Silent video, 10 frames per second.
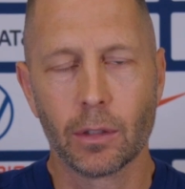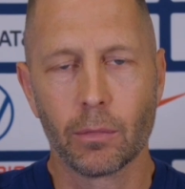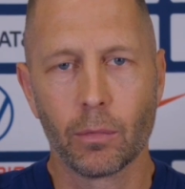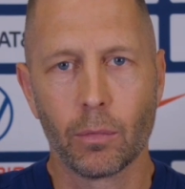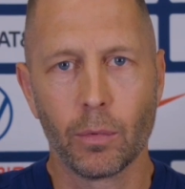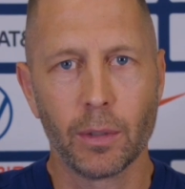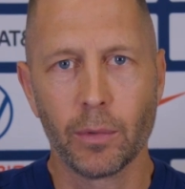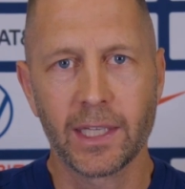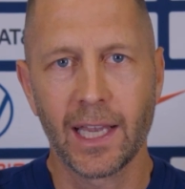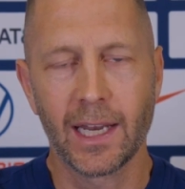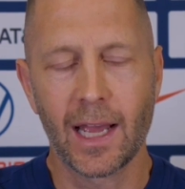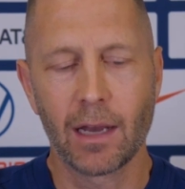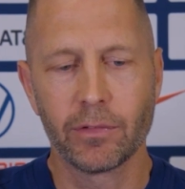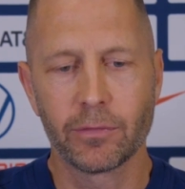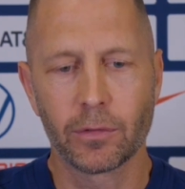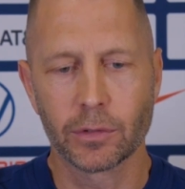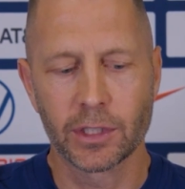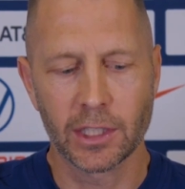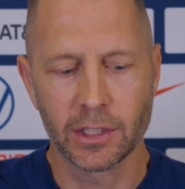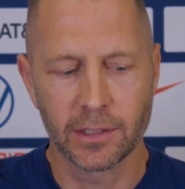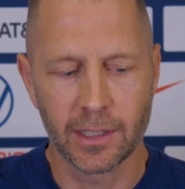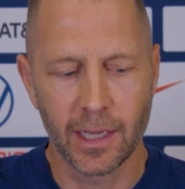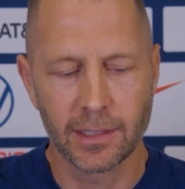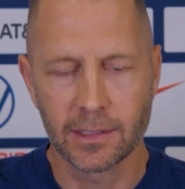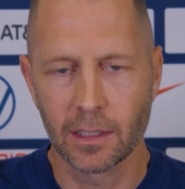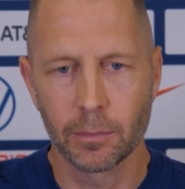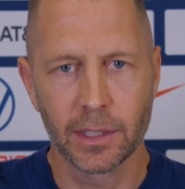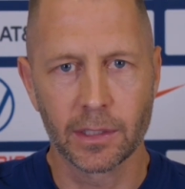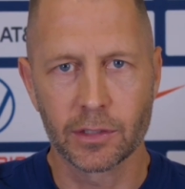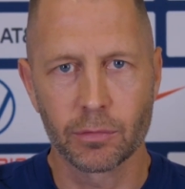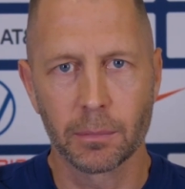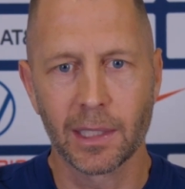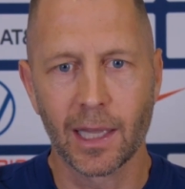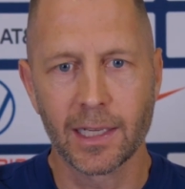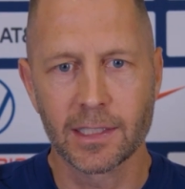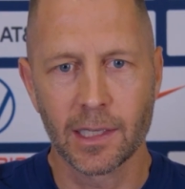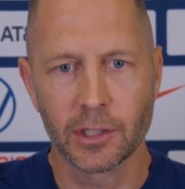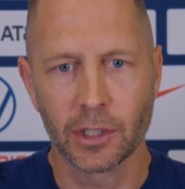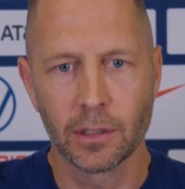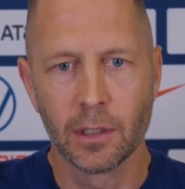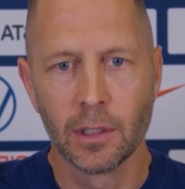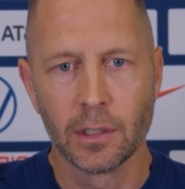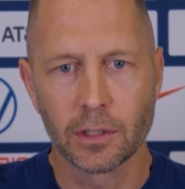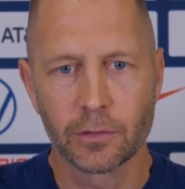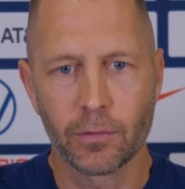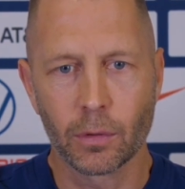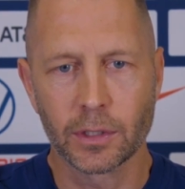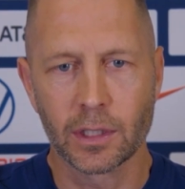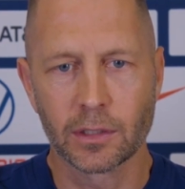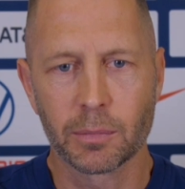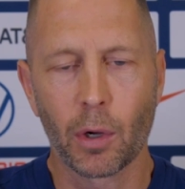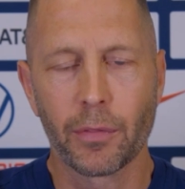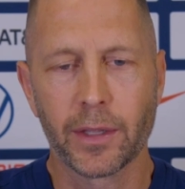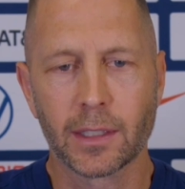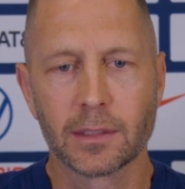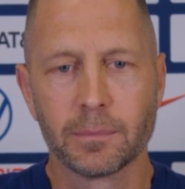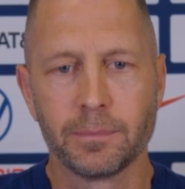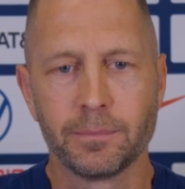We can't have a full session today. It's going to be an extremely light session. Just focus on small things.